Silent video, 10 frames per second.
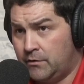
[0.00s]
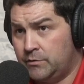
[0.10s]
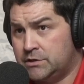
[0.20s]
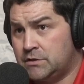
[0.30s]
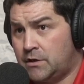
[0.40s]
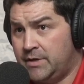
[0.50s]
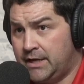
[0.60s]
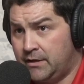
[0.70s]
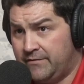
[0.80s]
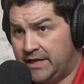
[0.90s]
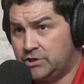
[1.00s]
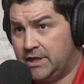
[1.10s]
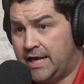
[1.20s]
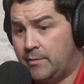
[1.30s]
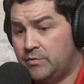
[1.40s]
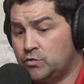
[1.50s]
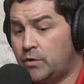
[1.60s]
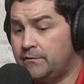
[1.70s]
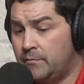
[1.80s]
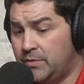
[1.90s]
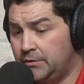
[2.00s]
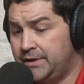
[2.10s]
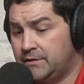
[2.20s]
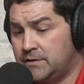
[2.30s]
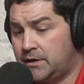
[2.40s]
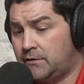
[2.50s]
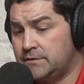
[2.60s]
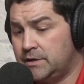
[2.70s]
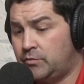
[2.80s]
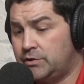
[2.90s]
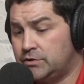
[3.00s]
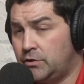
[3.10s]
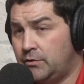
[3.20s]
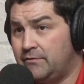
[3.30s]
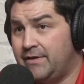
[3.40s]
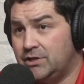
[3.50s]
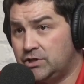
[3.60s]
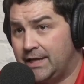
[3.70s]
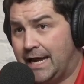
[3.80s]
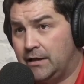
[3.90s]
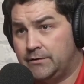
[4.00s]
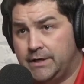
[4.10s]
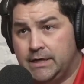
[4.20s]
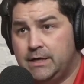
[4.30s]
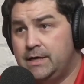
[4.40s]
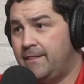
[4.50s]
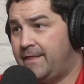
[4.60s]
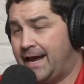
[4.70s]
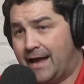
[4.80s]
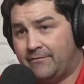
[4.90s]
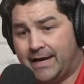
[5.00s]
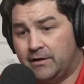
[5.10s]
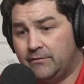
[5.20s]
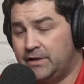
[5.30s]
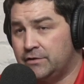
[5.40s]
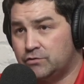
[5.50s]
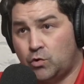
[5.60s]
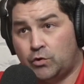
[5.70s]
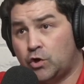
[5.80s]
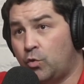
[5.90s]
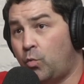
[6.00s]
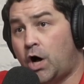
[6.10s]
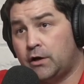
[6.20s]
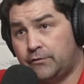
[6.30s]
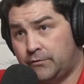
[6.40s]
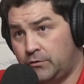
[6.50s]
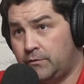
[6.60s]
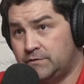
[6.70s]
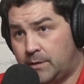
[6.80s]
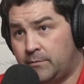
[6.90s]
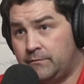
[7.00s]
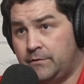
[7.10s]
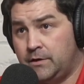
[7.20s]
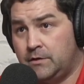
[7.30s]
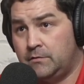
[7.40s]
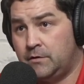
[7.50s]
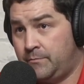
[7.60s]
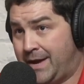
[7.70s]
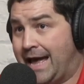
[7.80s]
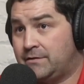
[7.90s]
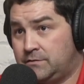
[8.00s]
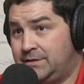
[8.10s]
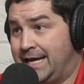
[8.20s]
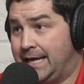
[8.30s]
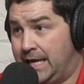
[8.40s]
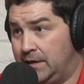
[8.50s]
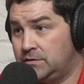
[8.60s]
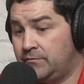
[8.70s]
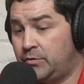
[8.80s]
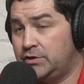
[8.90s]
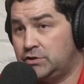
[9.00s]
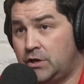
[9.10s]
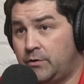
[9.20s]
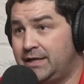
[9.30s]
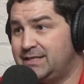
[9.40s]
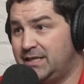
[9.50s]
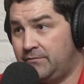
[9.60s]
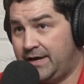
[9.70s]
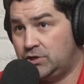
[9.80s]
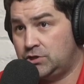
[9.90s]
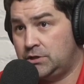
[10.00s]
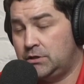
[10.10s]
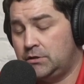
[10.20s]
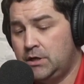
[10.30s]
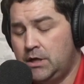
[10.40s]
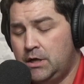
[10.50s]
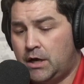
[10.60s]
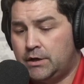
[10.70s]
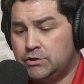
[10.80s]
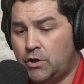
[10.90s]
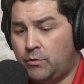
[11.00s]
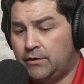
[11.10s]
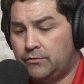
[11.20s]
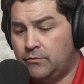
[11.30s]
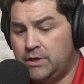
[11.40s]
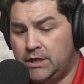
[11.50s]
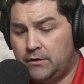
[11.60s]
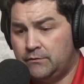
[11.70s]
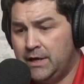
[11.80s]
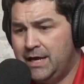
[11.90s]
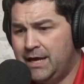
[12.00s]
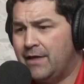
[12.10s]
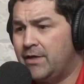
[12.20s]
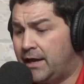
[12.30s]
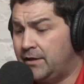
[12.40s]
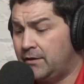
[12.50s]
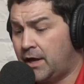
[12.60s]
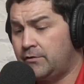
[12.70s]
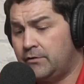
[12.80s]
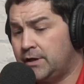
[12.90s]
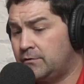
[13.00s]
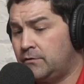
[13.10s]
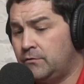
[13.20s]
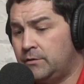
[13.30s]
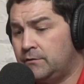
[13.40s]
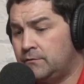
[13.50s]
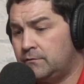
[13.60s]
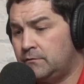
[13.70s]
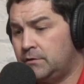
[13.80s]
which is our big innovation campus, one of the buildings there is the Bridgestone Innovation Gallery. They have kind of a historical walkthrough of some of the past decades of Bridgestone and its innovation, and showing it through the years. And then I think the other thing too is,